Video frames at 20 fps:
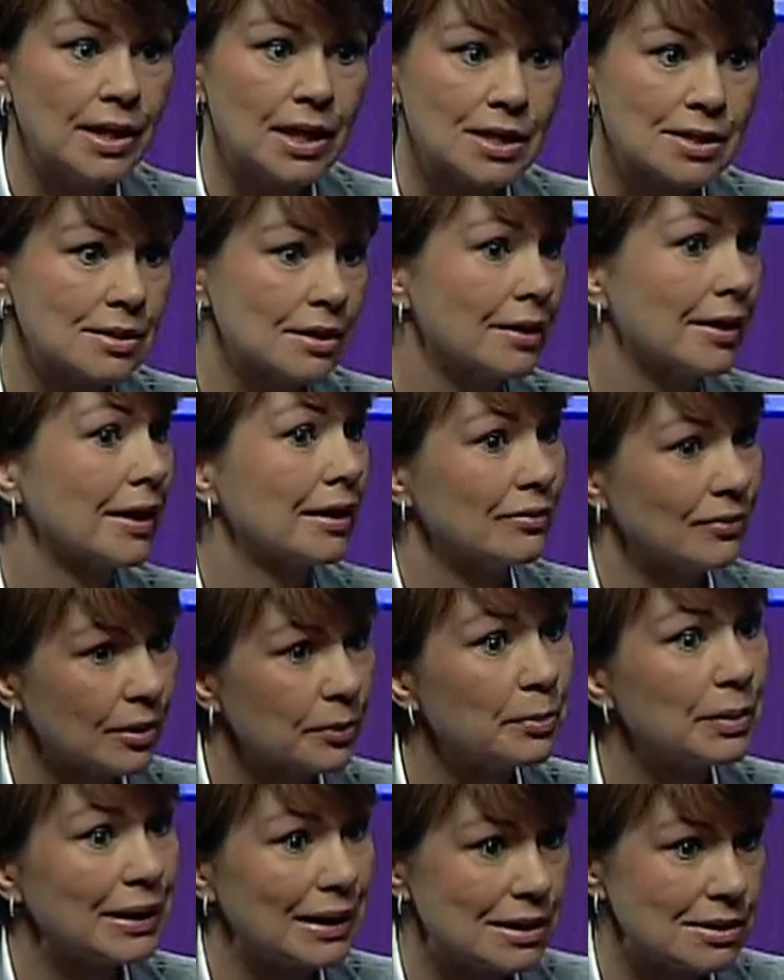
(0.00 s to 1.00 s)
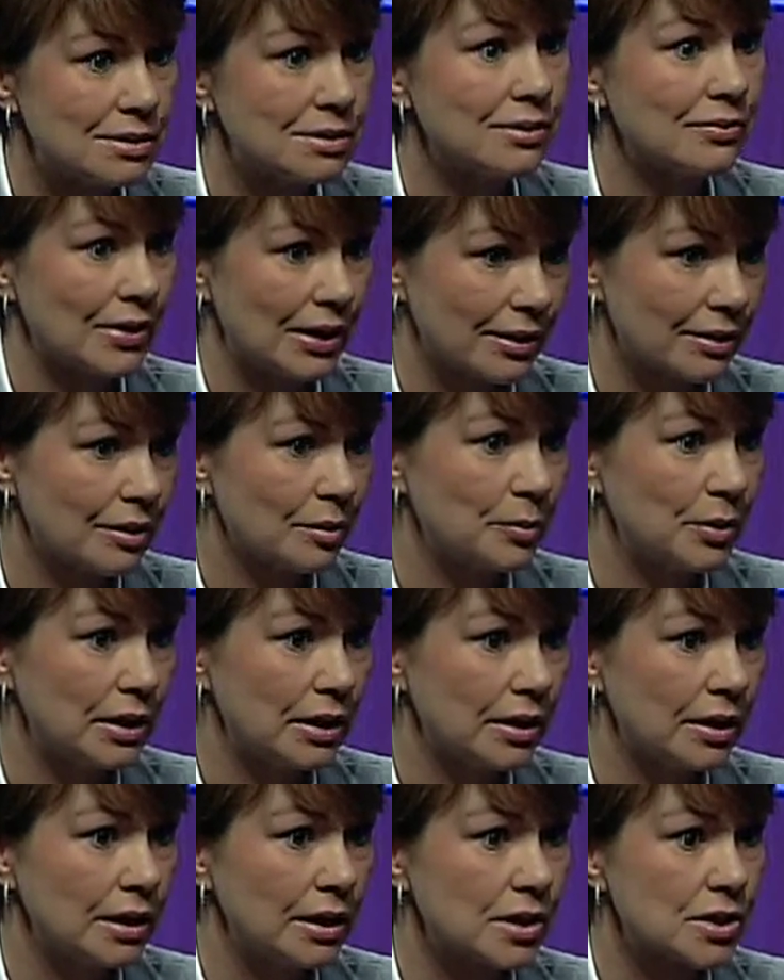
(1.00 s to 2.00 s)
nothing can replace direct
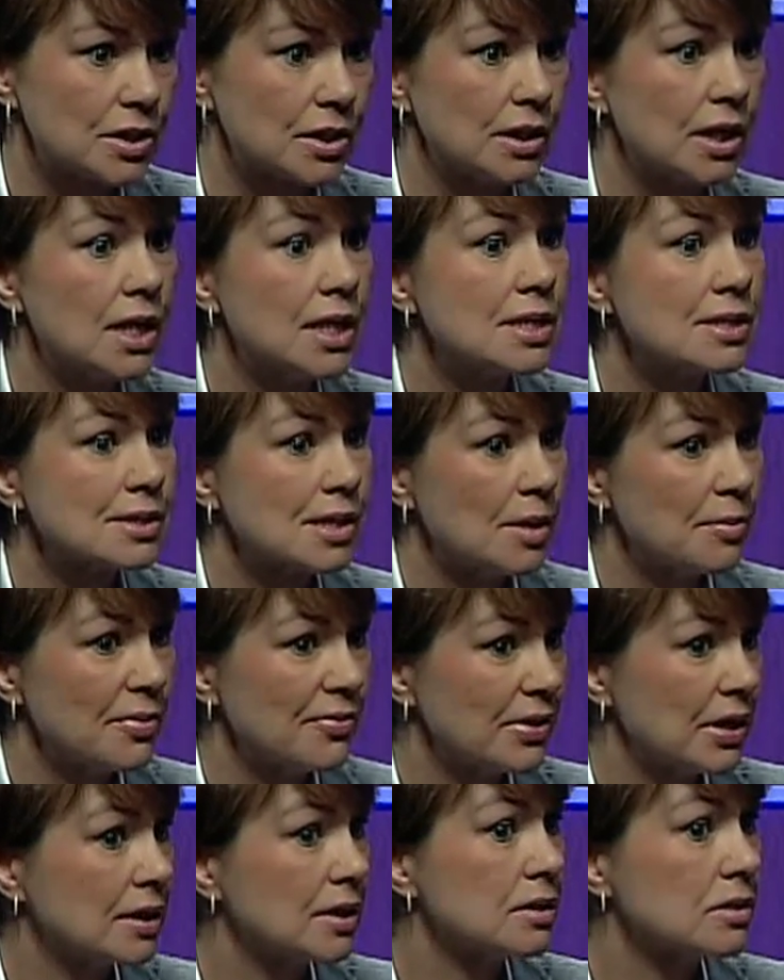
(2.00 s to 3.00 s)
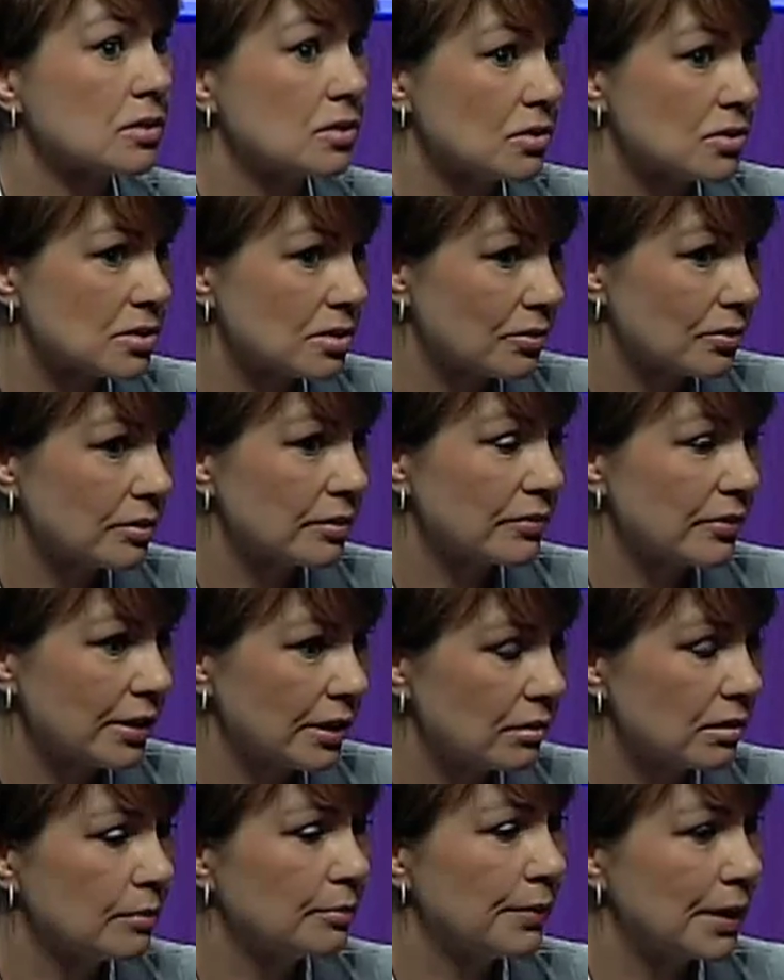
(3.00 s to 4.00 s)
communication. Some of that is also
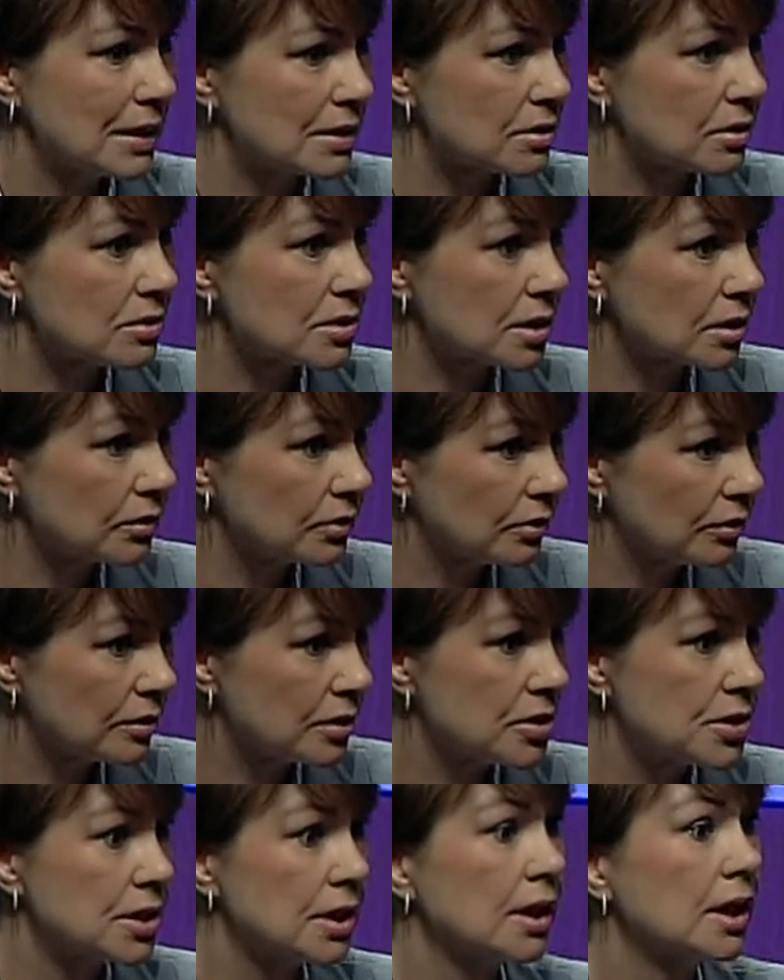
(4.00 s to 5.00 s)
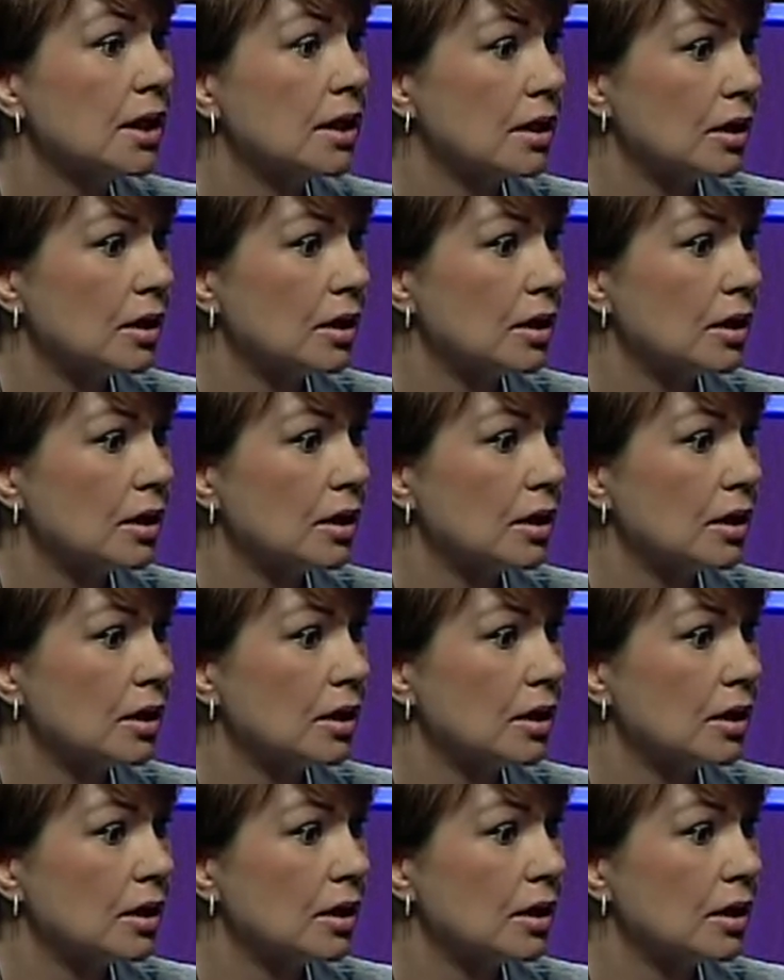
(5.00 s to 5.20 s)
based on technology.